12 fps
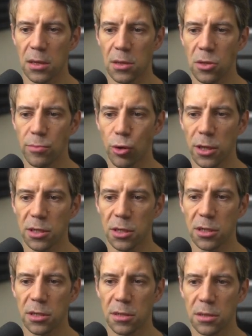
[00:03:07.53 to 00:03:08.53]
new
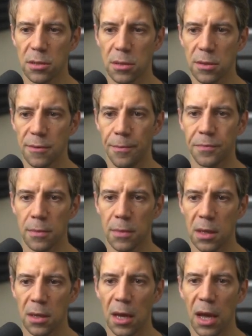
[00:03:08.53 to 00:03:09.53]
branch.
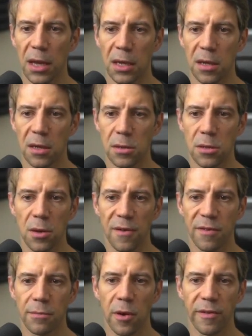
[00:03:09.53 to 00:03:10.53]
I can do it
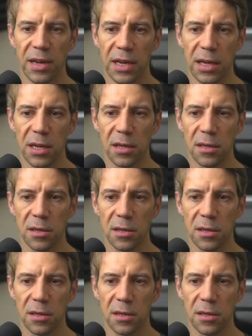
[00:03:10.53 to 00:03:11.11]
from over here